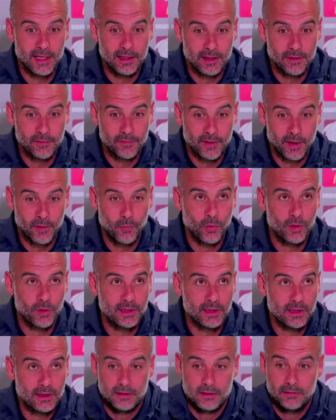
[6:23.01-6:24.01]
If they
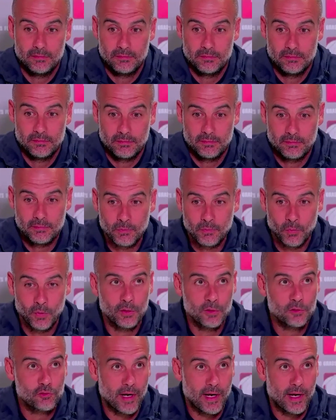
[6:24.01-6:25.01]
want it, we
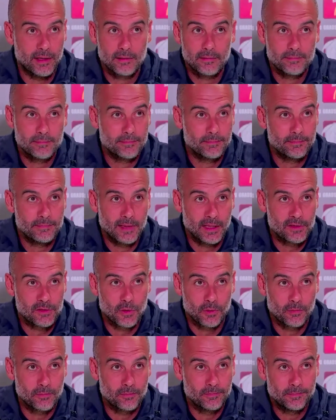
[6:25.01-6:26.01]
will try. That's
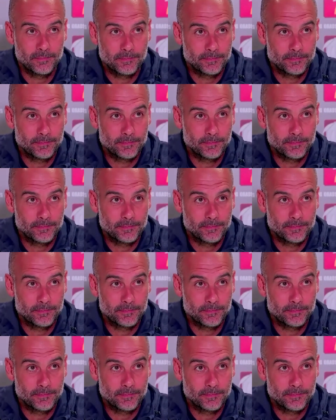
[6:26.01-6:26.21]
all.